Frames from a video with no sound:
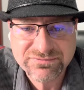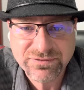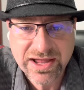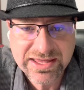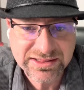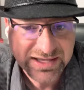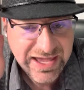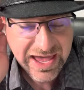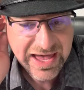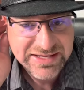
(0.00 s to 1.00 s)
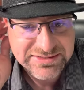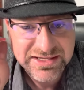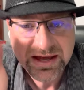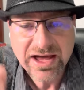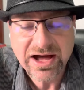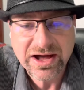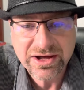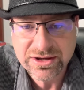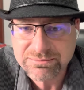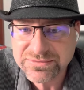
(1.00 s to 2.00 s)
for Haley at
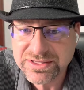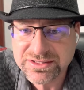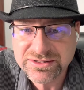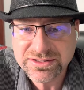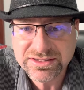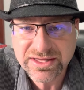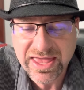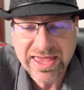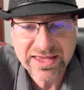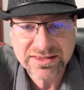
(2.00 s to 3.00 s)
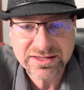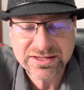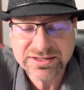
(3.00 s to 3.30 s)
the